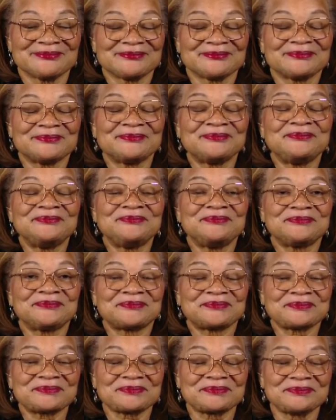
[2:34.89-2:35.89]

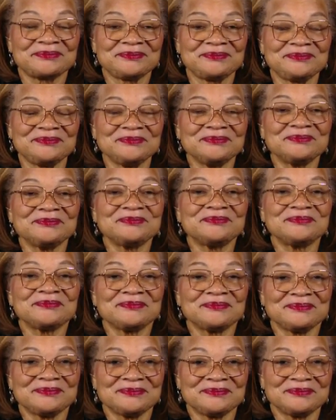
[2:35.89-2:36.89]

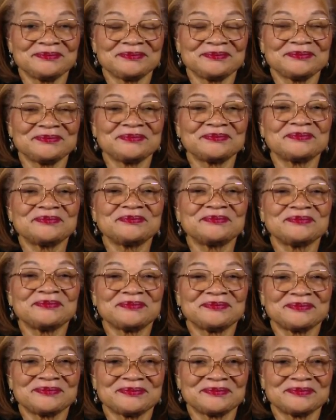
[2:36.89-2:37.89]

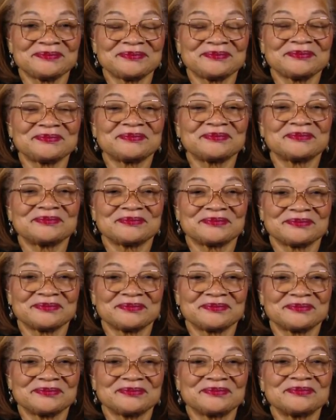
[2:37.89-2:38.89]

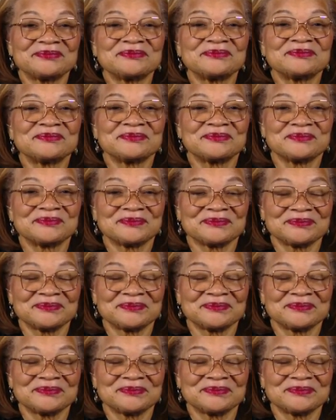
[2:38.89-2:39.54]
This person isn't speaking.